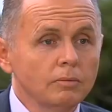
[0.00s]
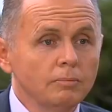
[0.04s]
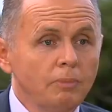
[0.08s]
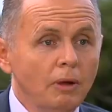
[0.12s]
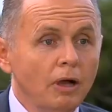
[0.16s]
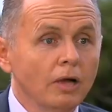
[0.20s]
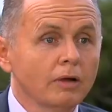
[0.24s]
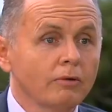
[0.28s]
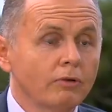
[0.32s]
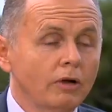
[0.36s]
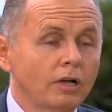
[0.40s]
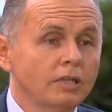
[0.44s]

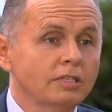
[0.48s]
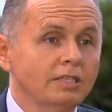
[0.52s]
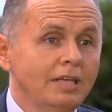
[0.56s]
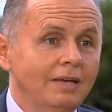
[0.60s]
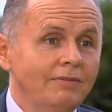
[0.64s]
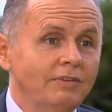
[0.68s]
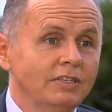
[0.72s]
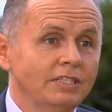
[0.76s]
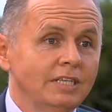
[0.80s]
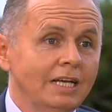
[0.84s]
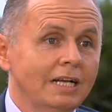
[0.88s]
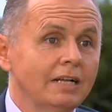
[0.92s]
bike riders
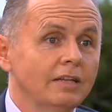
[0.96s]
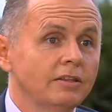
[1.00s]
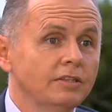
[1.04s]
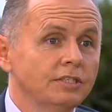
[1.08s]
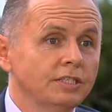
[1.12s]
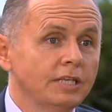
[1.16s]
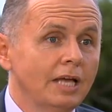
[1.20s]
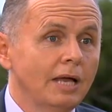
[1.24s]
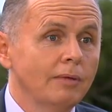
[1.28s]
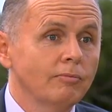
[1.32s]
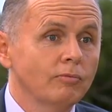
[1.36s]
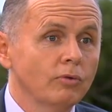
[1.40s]
have exactly the
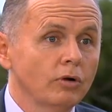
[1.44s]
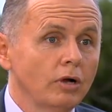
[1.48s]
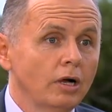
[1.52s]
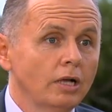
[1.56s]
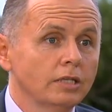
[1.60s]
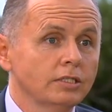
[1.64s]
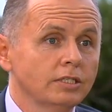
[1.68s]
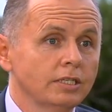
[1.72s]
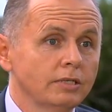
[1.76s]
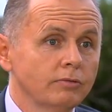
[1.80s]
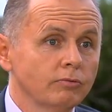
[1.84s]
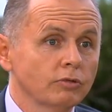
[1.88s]
same
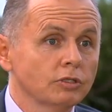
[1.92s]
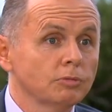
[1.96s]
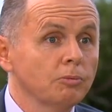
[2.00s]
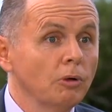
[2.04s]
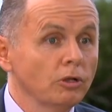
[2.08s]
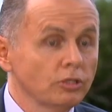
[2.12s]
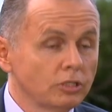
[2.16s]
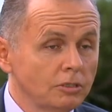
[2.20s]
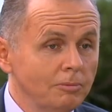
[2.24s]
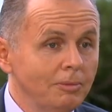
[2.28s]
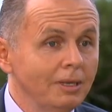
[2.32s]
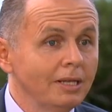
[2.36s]
rights and
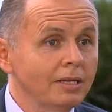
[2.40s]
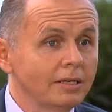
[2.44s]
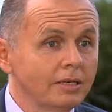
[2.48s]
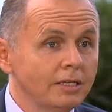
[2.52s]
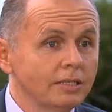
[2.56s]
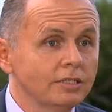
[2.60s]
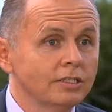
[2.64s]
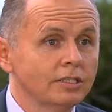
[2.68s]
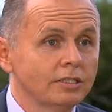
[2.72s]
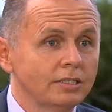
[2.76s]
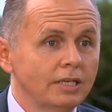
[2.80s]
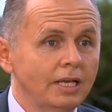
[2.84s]

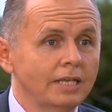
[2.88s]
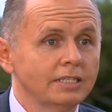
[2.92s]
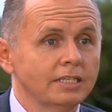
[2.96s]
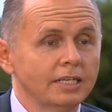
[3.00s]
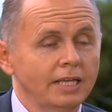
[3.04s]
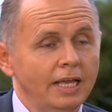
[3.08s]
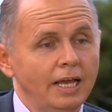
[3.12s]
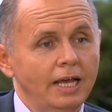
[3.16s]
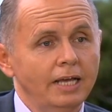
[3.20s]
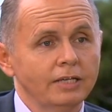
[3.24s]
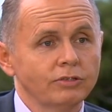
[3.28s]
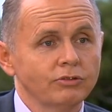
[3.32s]
responsibilities as, as, a
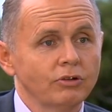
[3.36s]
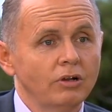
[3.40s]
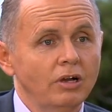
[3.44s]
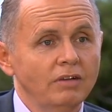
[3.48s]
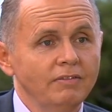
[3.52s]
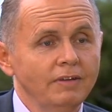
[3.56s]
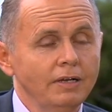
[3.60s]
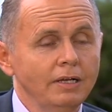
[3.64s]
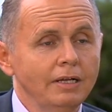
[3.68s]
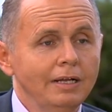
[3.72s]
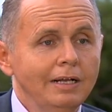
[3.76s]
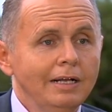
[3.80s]
car
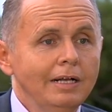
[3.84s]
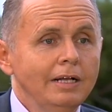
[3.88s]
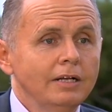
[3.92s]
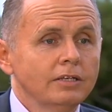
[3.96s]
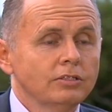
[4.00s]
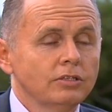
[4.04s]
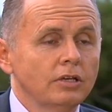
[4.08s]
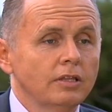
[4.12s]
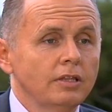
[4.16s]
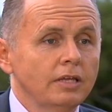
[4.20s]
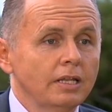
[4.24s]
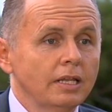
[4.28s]
driver,
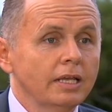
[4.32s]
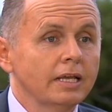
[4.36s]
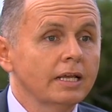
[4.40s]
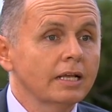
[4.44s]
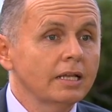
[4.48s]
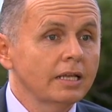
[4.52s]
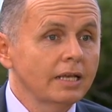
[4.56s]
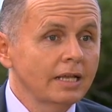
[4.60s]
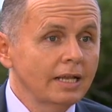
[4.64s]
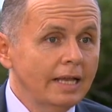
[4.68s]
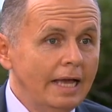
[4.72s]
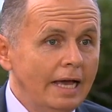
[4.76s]
so they're
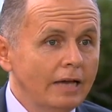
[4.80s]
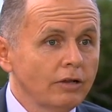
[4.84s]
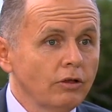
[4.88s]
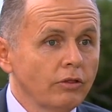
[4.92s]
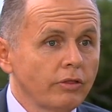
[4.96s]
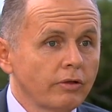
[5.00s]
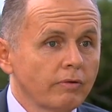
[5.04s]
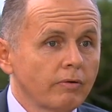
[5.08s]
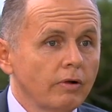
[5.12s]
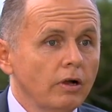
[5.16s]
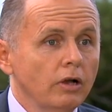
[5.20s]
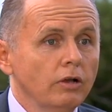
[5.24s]
legally allowed on
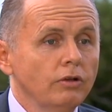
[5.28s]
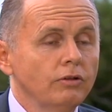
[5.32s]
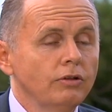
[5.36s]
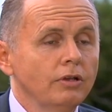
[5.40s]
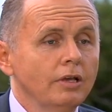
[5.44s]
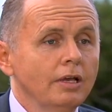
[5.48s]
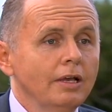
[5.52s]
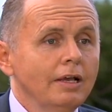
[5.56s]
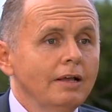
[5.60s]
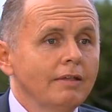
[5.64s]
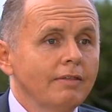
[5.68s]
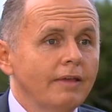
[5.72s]
the road.
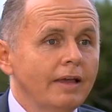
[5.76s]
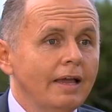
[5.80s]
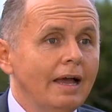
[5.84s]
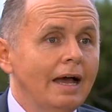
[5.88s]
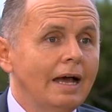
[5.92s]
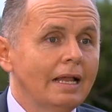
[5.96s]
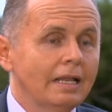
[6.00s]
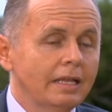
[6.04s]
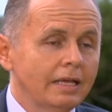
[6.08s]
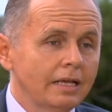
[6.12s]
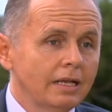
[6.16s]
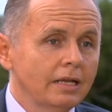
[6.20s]
They
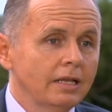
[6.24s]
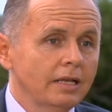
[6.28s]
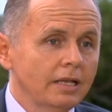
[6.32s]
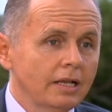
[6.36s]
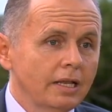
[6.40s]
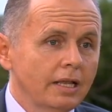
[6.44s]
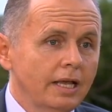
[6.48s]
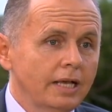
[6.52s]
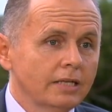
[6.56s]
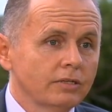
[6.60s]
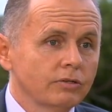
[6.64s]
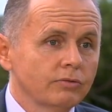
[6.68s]
are legally
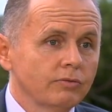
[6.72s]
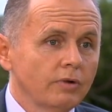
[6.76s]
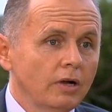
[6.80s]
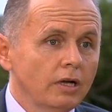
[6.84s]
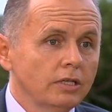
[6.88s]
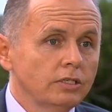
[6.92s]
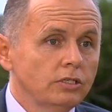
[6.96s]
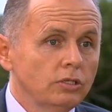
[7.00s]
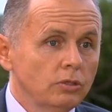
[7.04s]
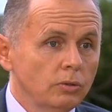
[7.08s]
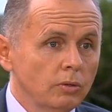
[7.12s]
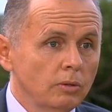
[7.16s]
allowed to
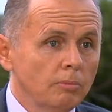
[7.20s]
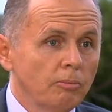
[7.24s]
ride two